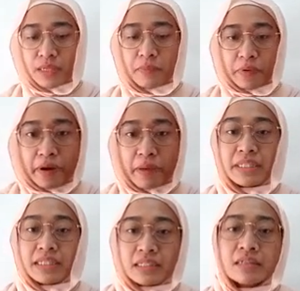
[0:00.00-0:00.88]

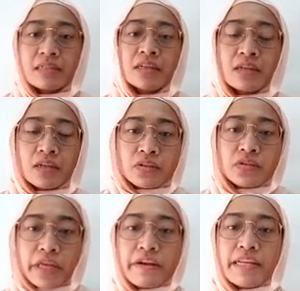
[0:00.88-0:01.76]
parameter? So
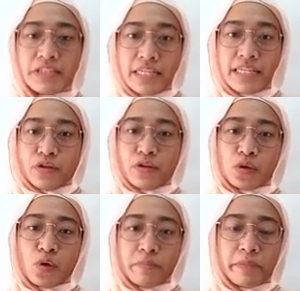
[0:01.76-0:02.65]
therein is your
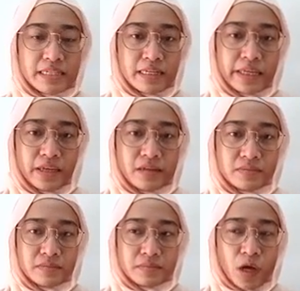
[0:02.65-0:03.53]
scope. Basically,
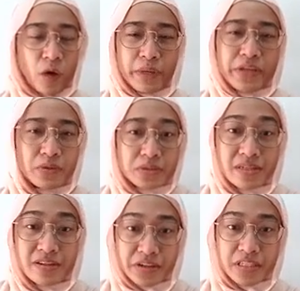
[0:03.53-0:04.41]
how many users
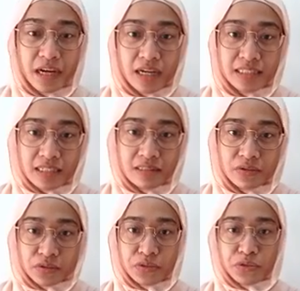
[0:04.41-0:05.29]
are you targeting
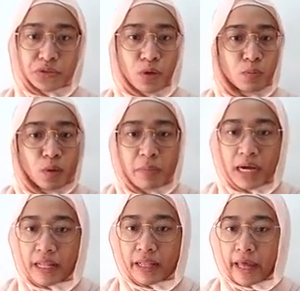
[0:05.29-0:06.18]
to use your
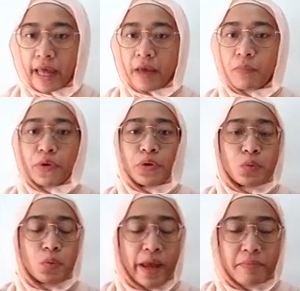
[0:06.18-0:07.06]
mobile app or your
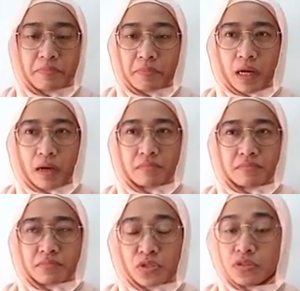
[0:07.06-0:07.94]
web
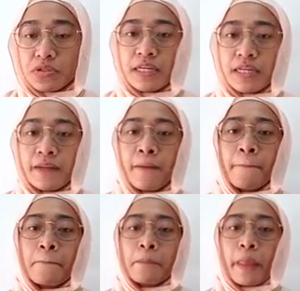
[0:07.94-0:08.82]
solution,
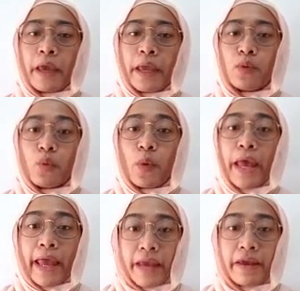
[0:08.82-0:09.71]
and
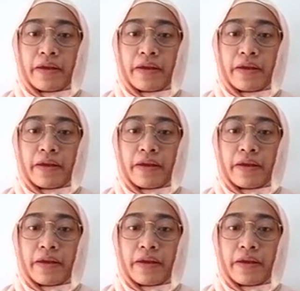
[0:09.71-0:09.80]
where?